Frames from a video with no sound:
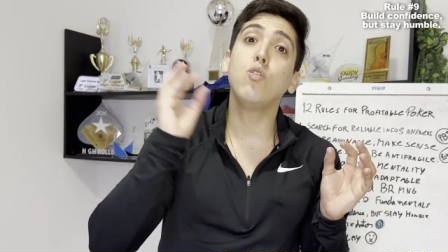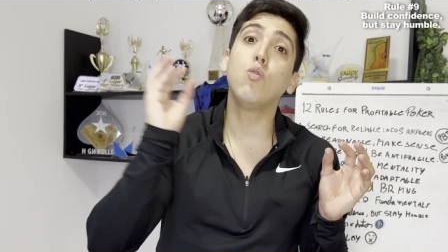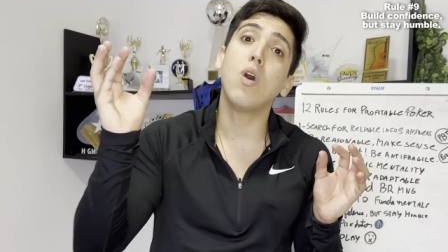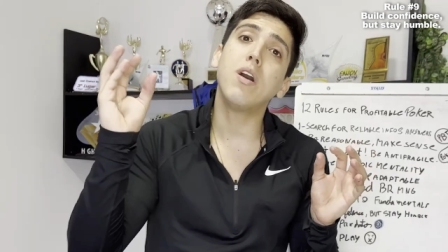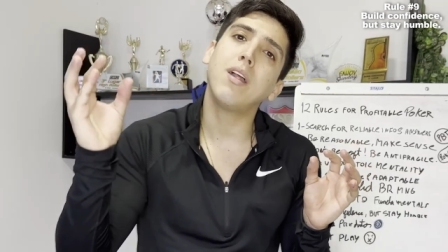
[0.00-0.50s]
you
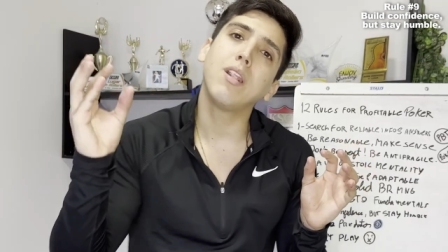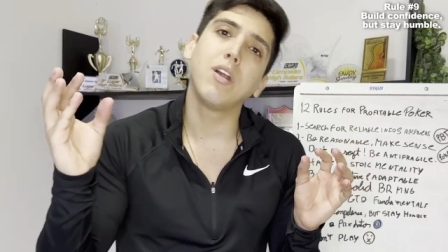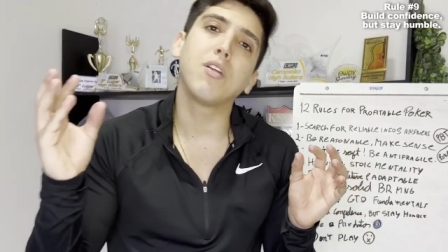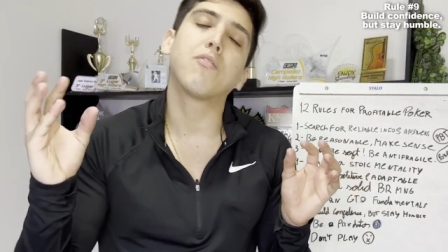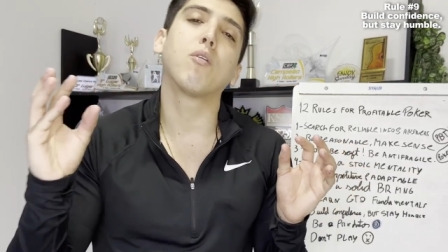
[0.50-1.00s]
want to
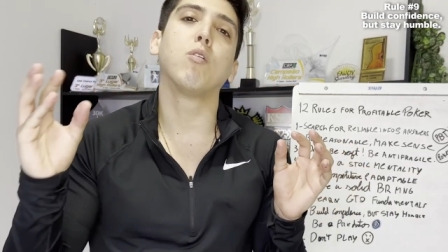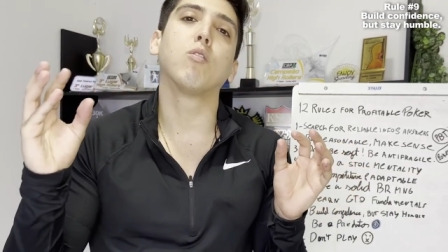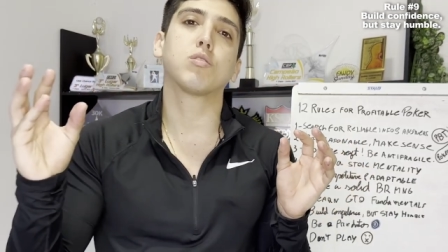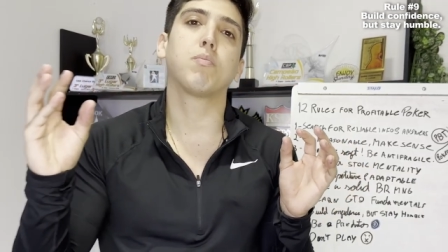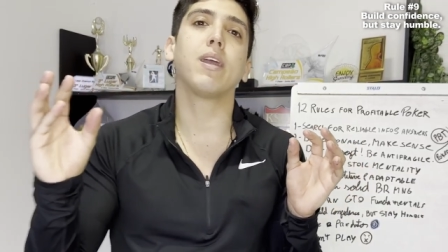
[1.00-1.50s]
learn from
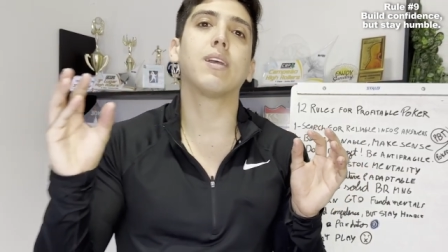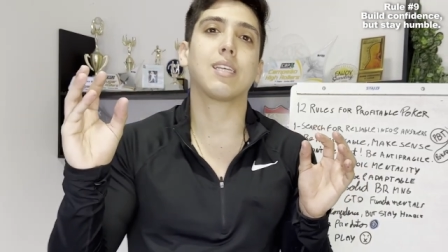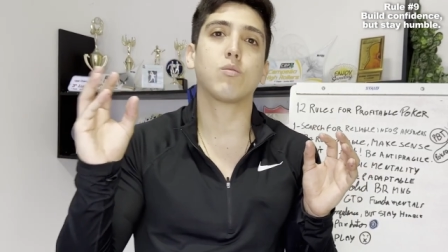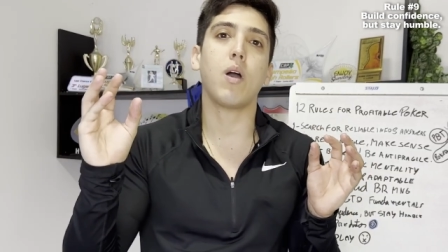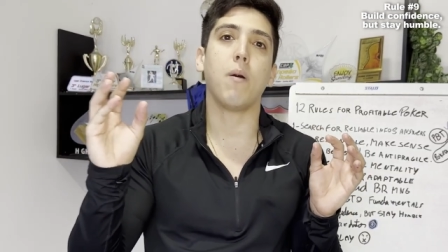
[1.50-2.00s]
those players
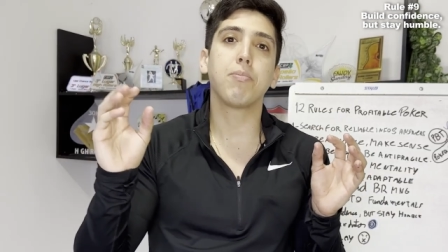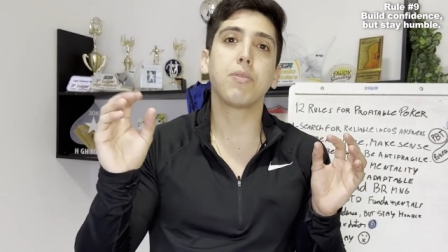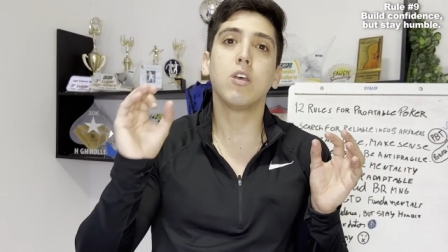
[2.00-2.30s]
as well.